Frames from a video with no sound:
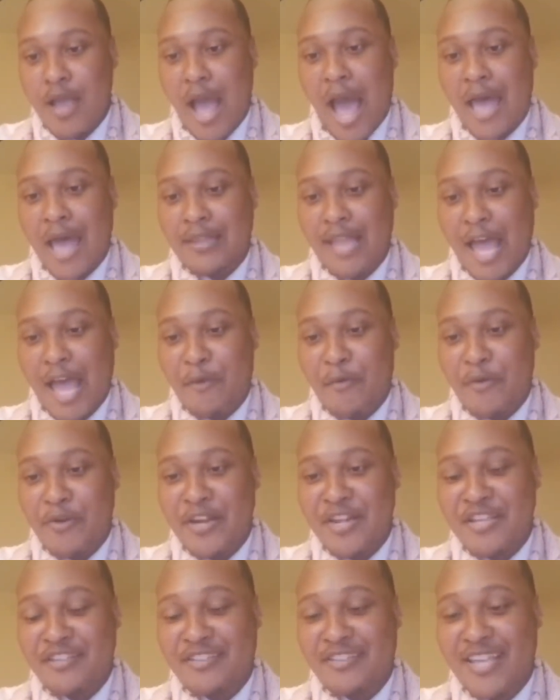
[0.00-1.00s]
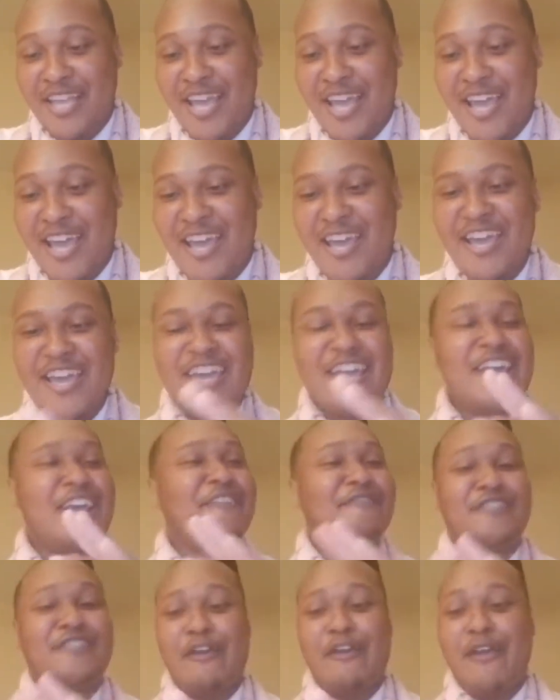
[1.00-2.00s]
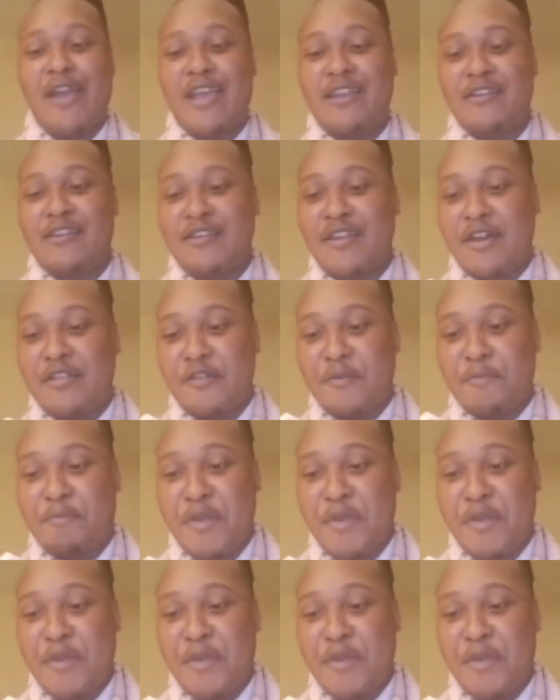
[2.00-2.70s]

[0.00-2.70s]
I like when he said, "If there ain't another